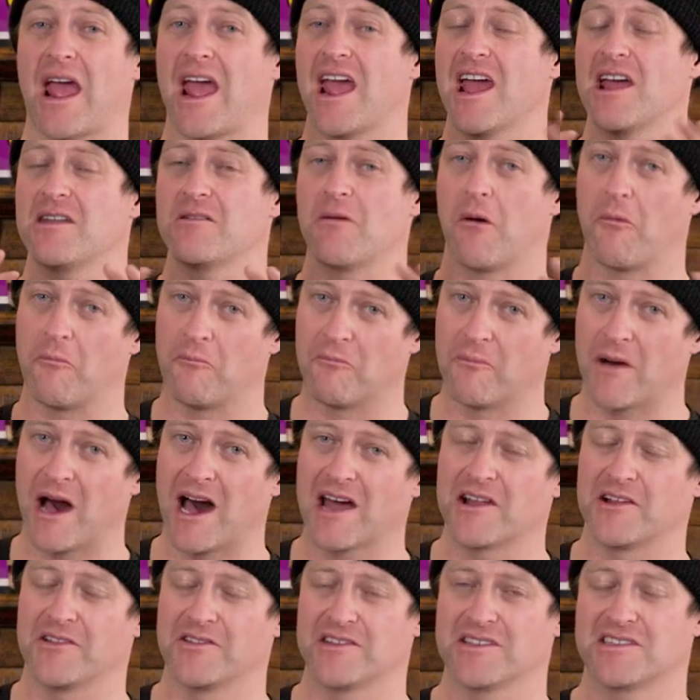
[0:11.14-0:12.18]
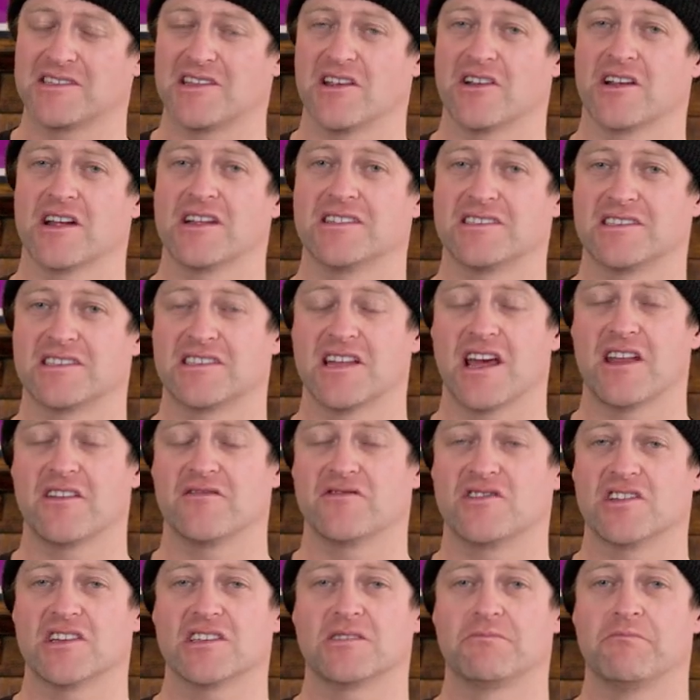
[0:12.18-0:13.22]
and model this year instead
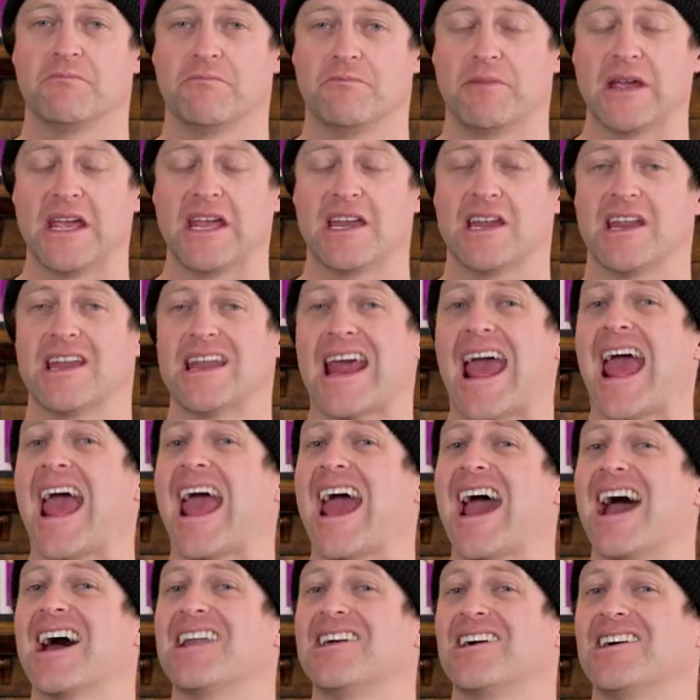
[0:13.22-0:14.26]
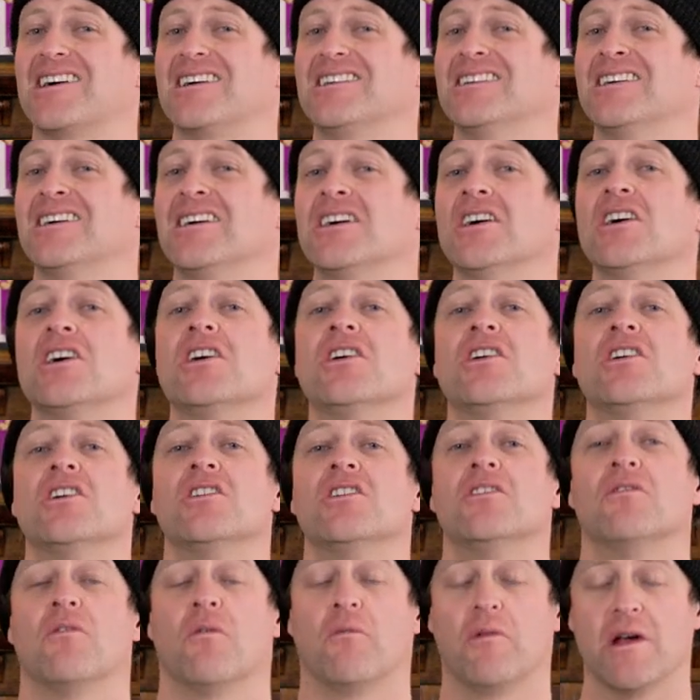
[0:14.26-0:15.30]
of just being an add-on
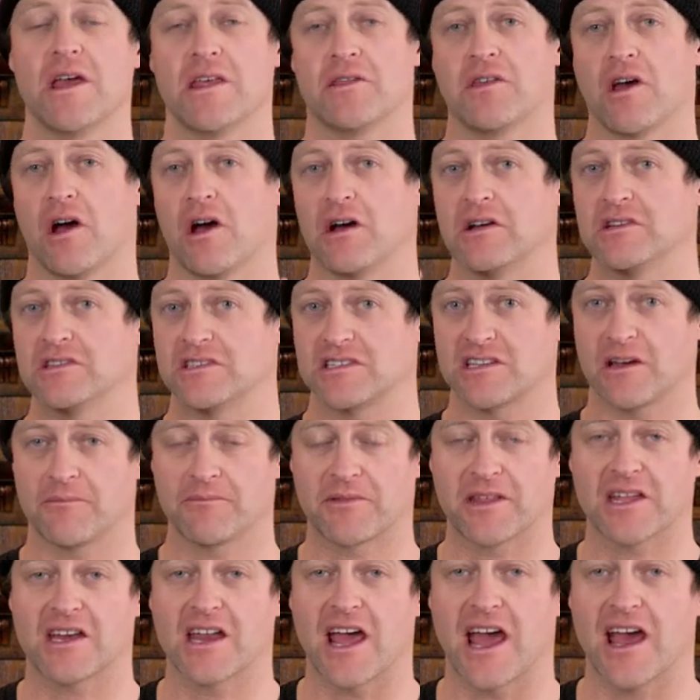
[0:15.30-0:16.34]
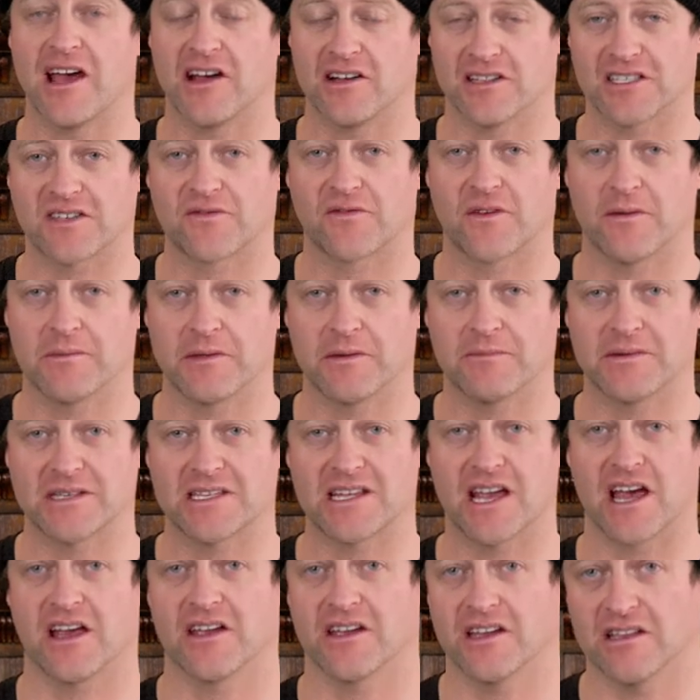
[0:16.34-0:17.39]
with something else from the
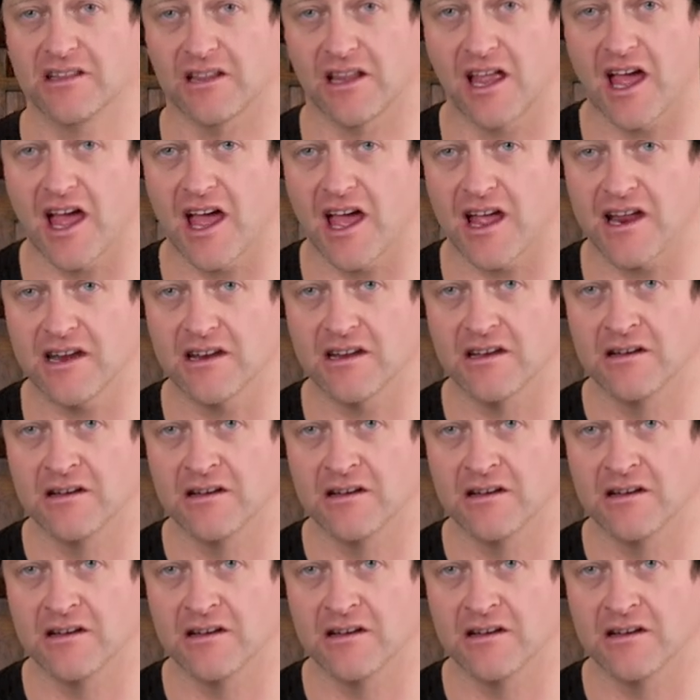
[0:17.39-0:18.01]
Bataleon line.